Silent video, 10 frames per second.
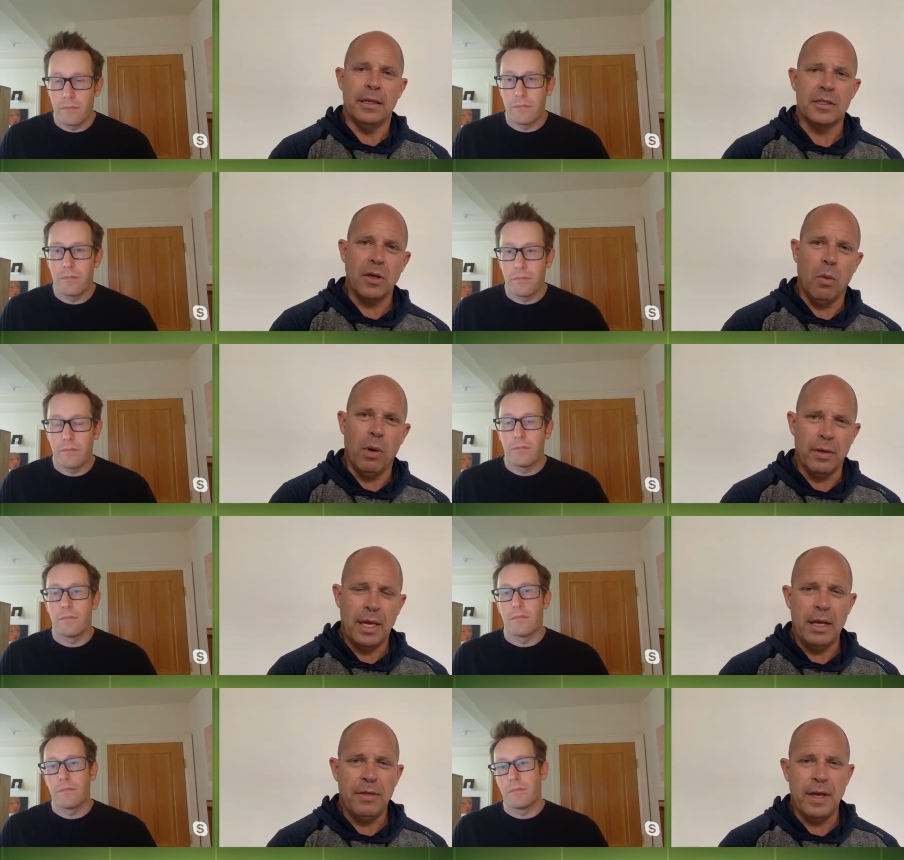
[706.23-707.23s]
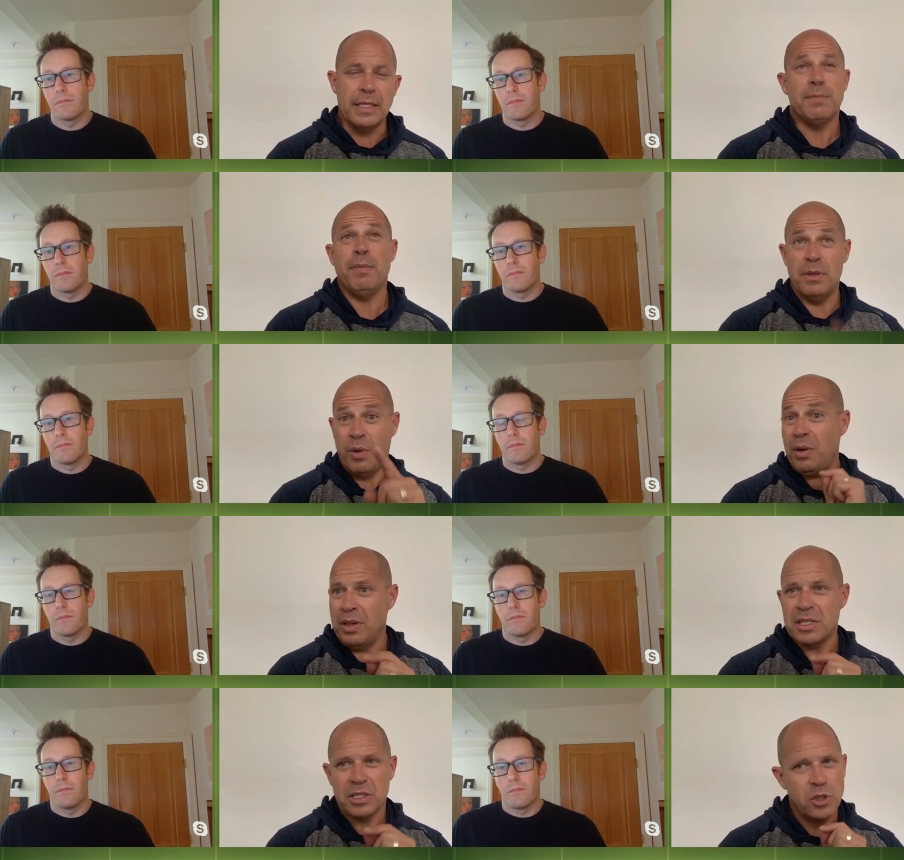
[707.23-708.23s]
Speaker 1: And so one of the key things is, you
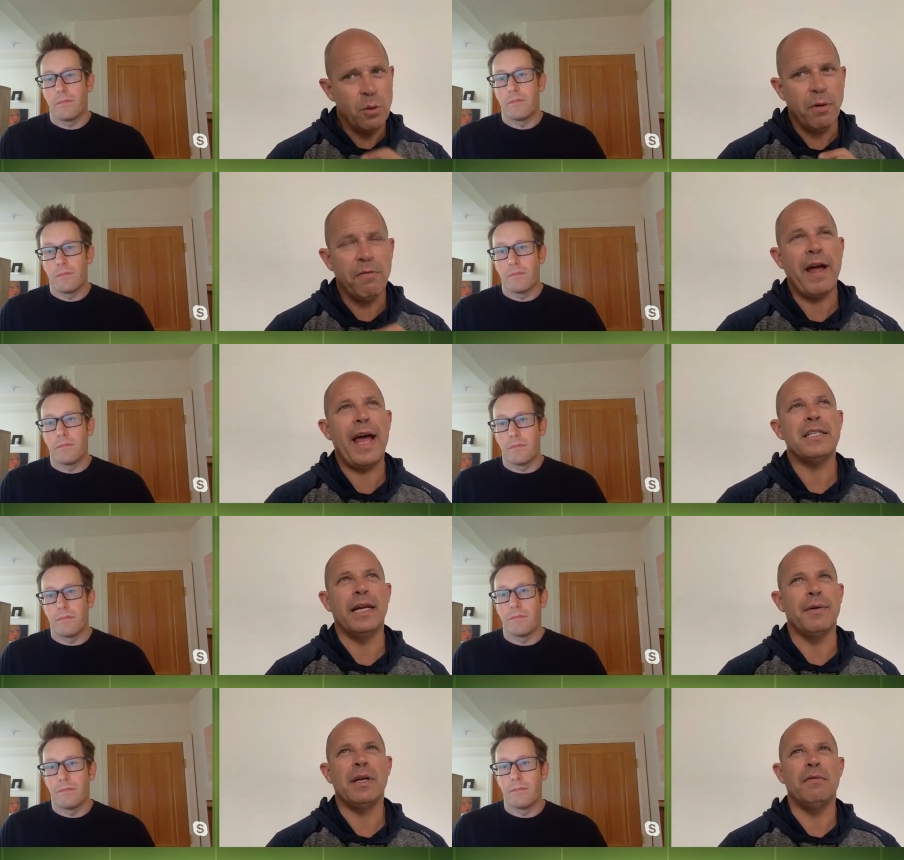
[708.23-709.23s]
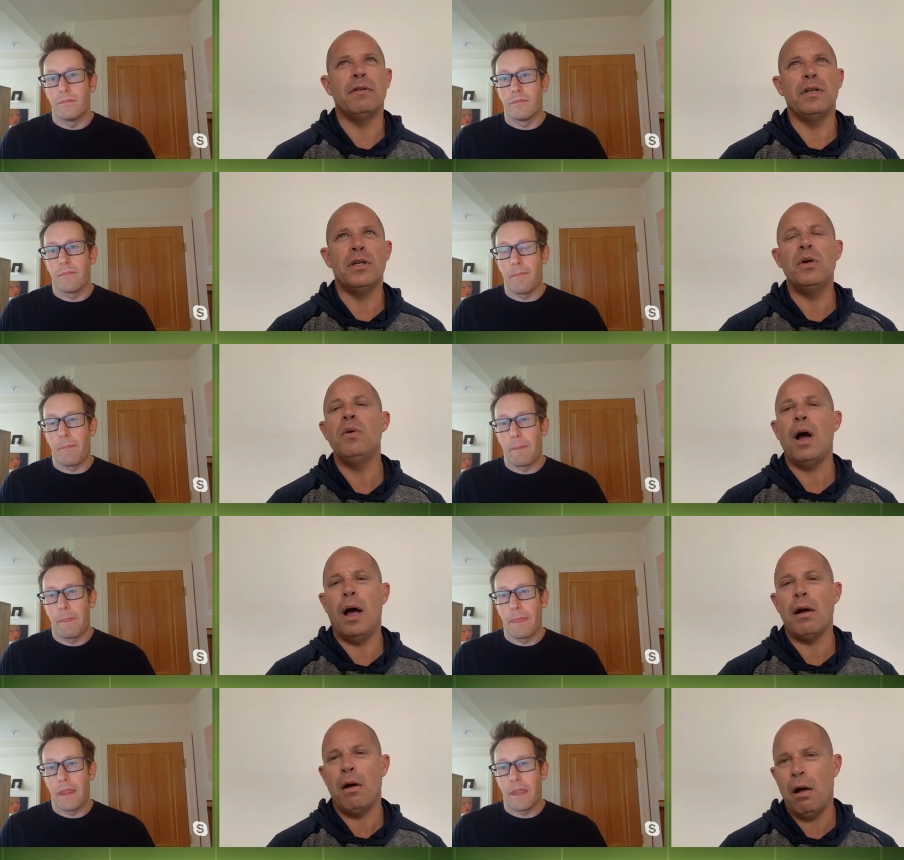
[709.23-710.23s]
know, this is super fascinating. I was on 2
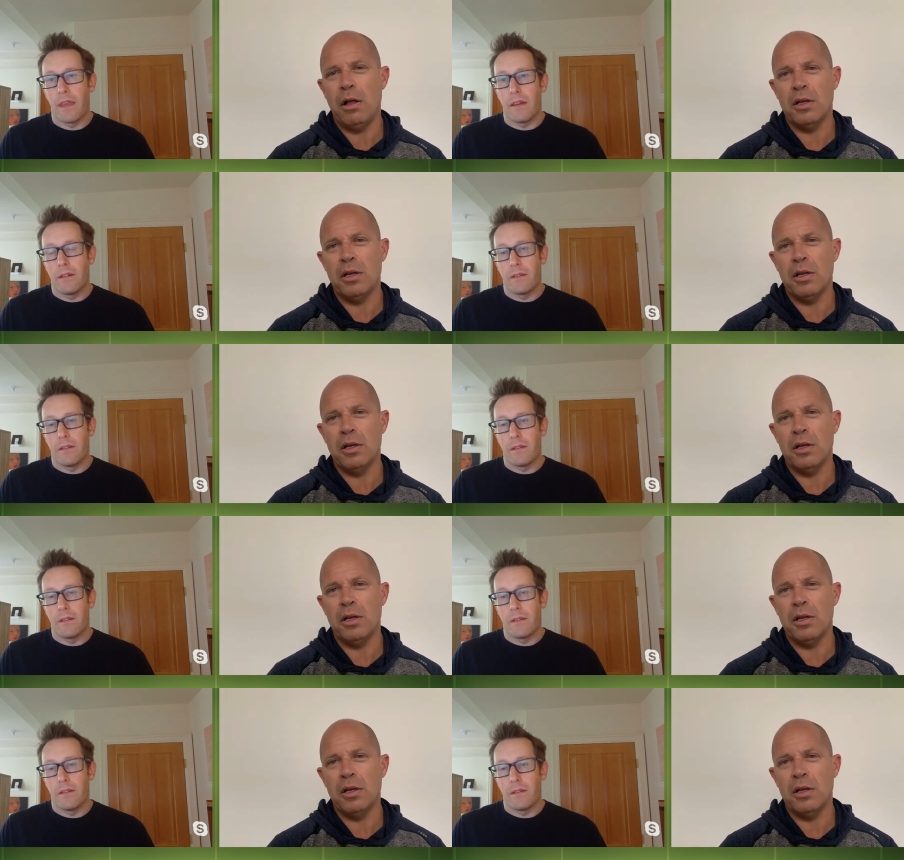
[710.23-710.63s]
calls